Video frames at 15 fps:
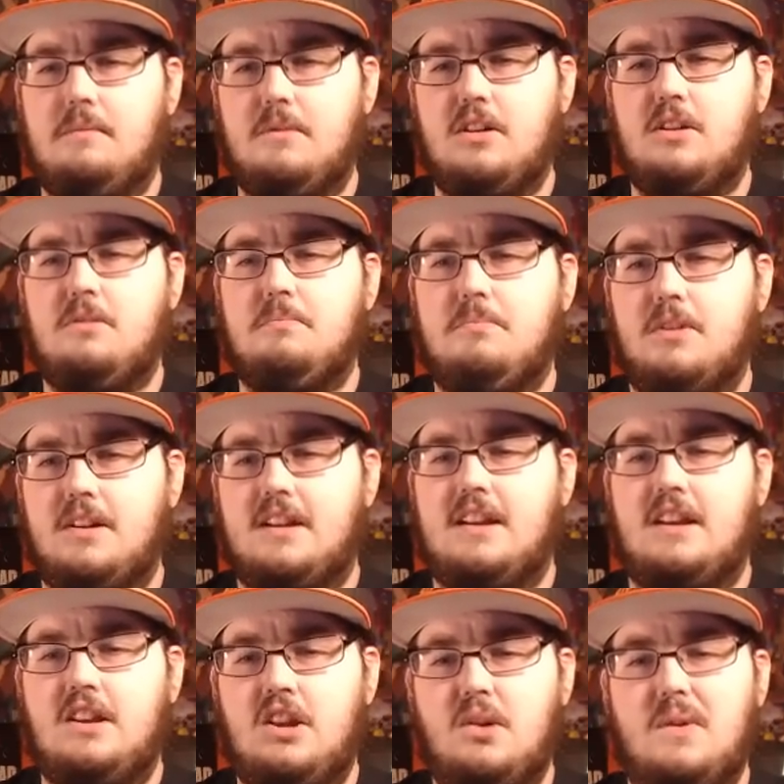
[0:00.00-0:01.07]
I'm gonna put
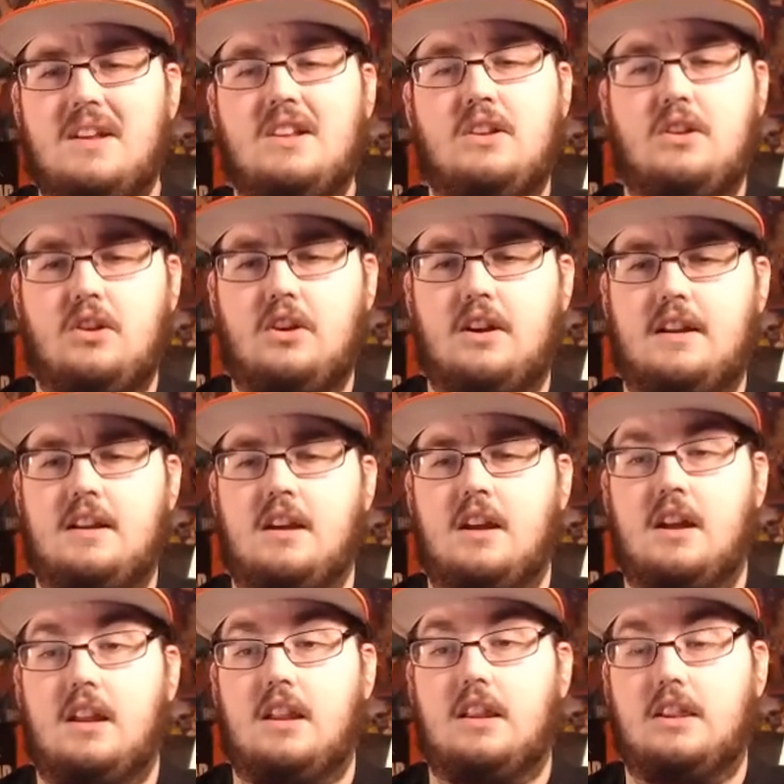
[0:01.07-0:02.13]
Ginyu in good.
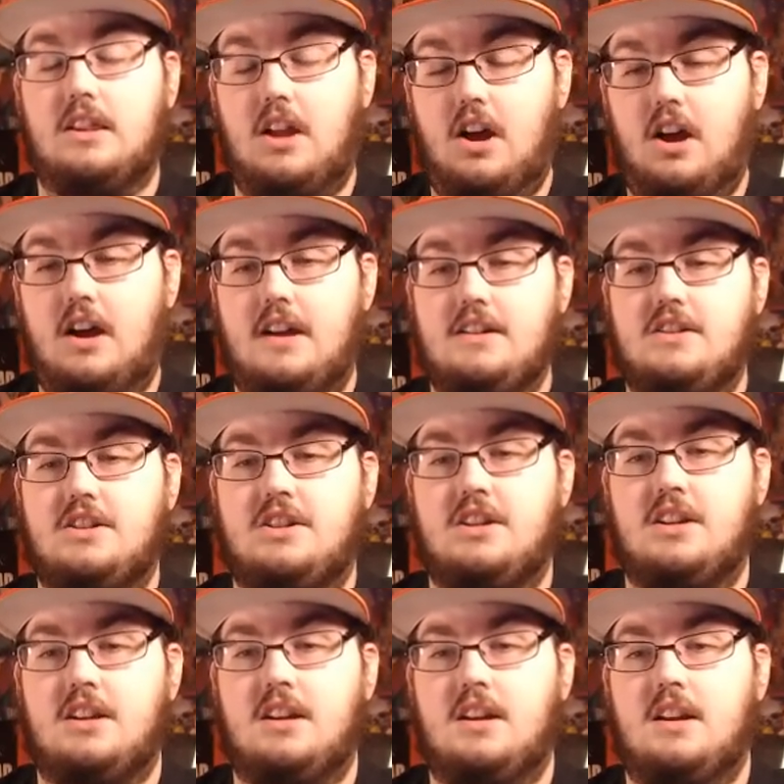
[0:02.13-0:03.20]

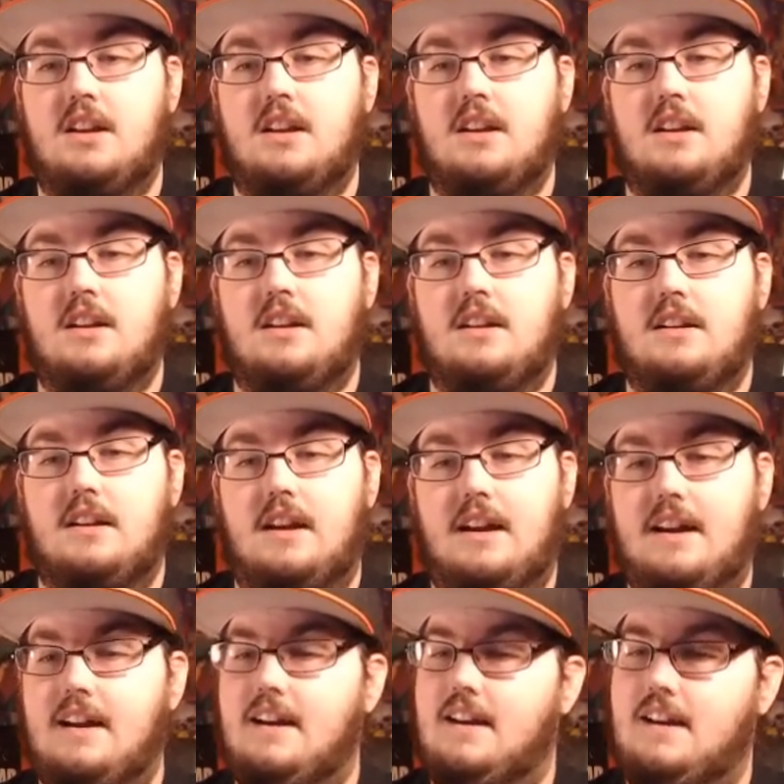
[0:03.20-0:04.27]
Launch.
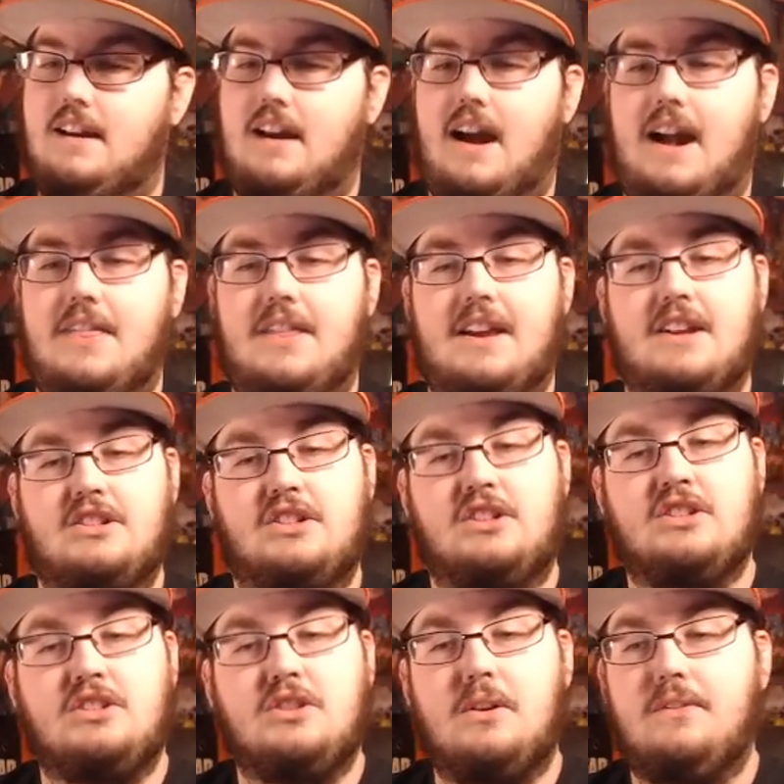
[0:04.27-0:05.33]
I think I should
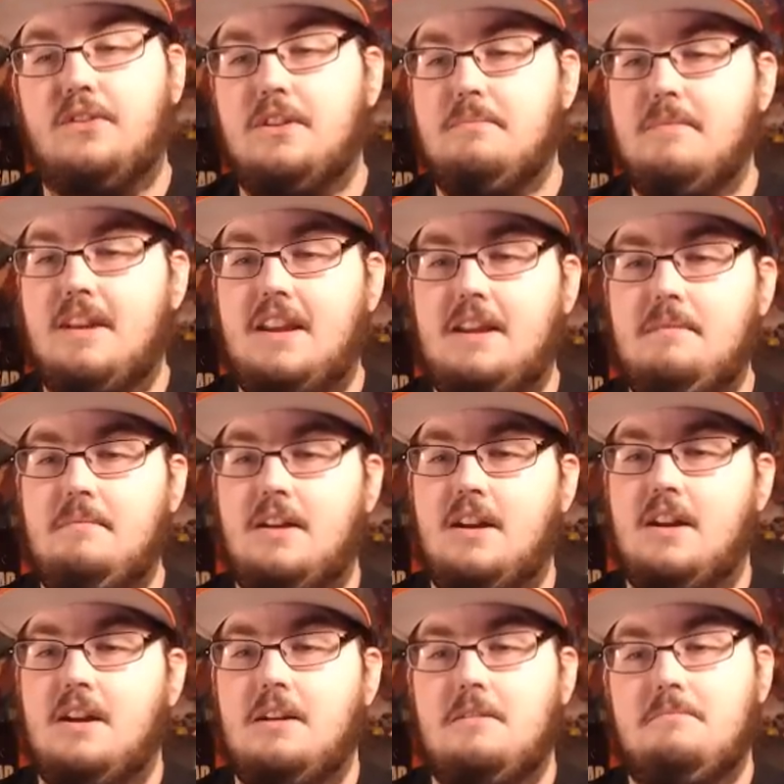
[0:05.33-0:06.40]
just do it for the meme
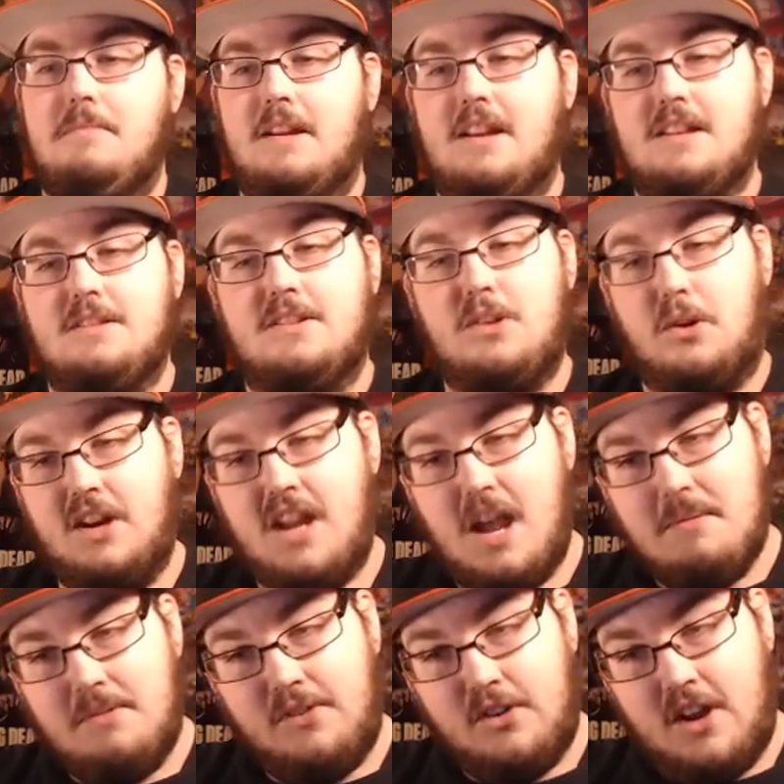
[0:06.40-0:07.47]
because
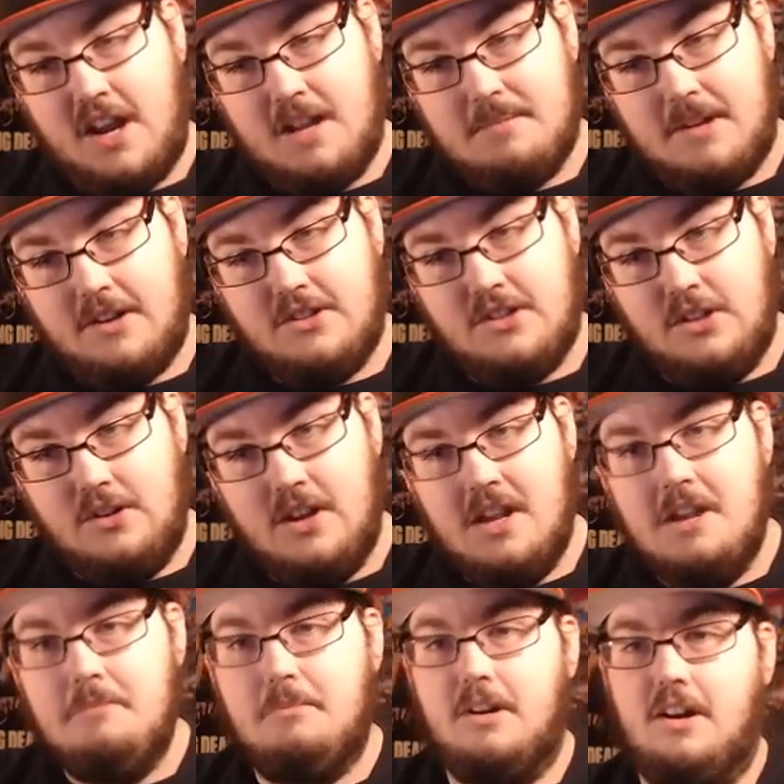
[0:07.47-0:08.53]
Toriyama forgot about you.
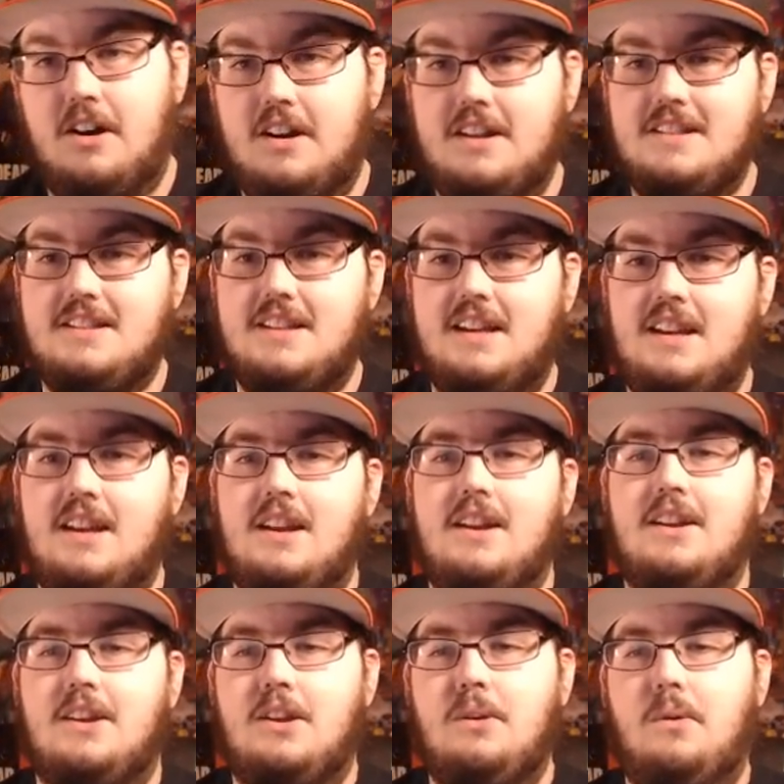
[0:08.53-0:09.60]
But honestly,
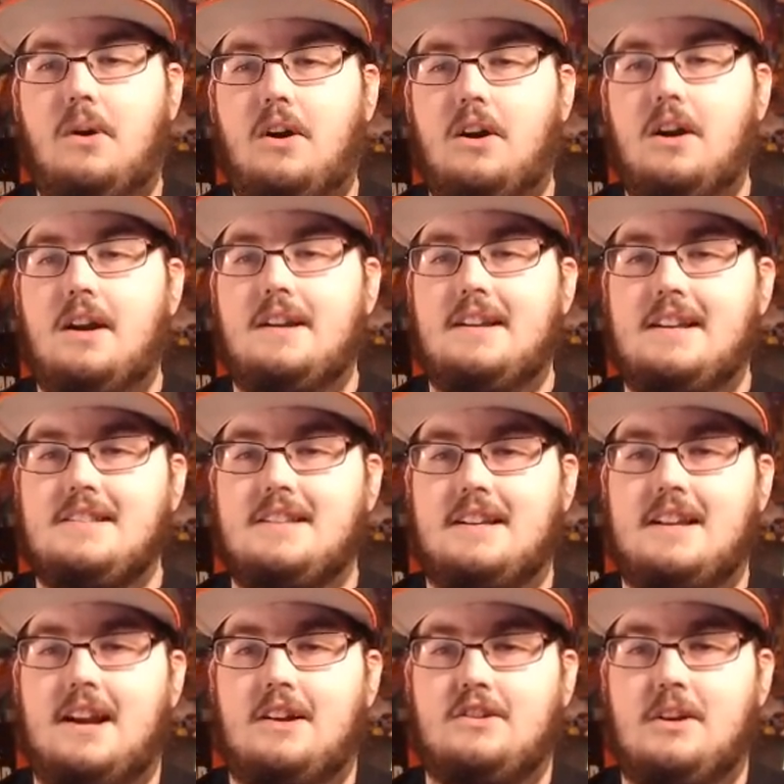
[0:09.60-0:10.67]
you are a
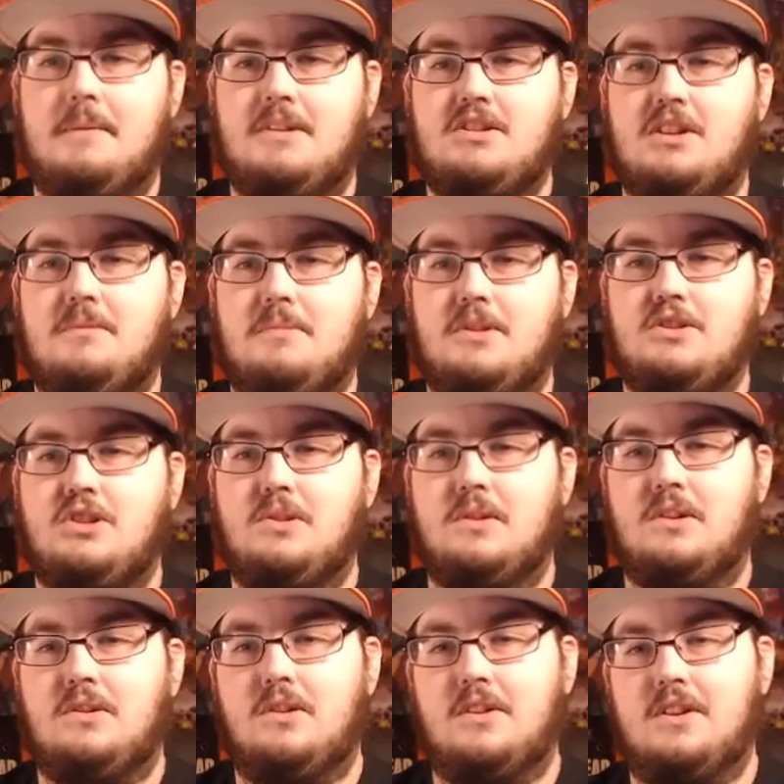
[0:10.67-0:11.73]
decent character. I'm actually gonna put you
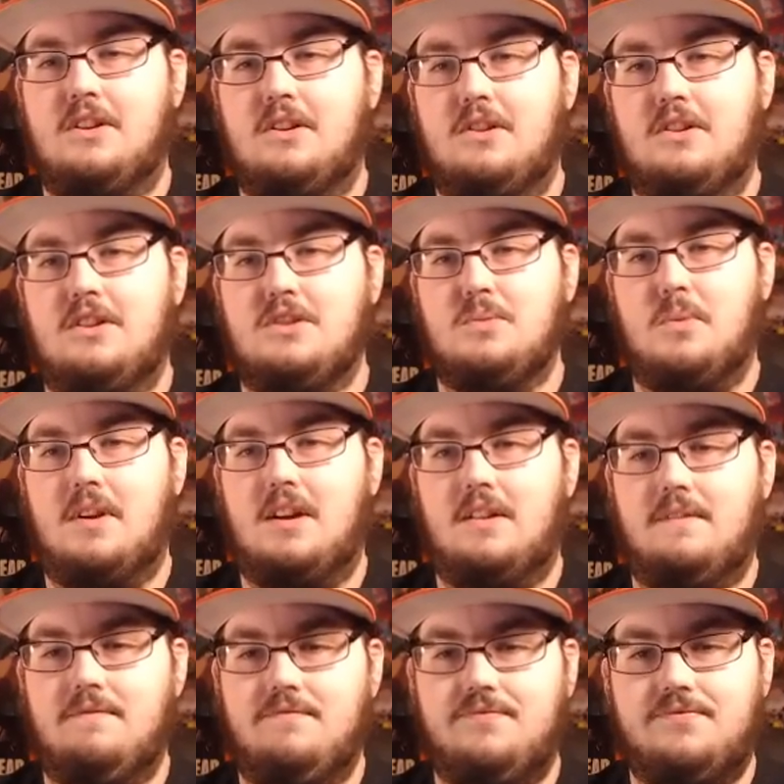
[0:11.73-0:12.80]
in good as
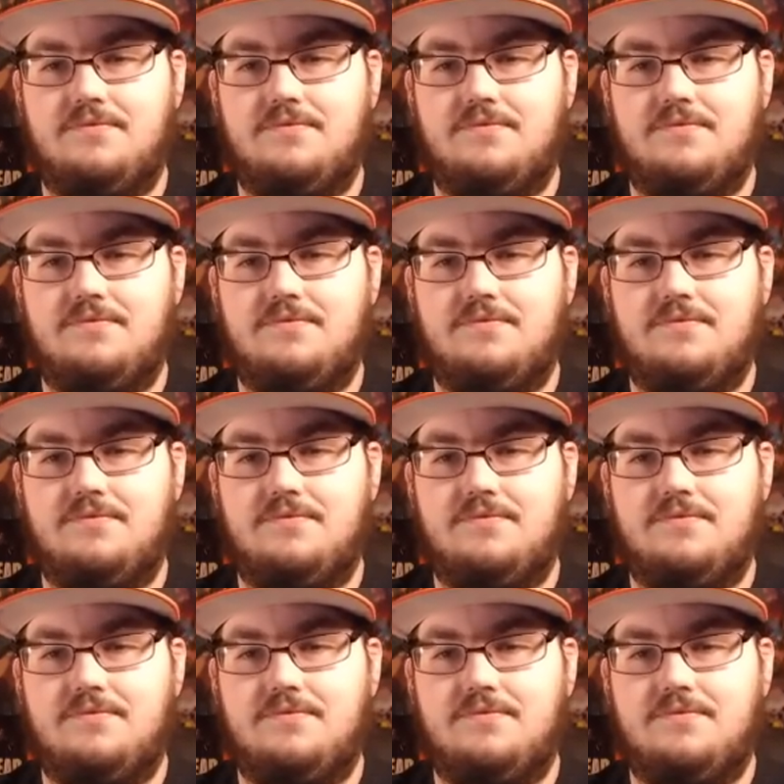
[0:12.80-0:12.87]
well.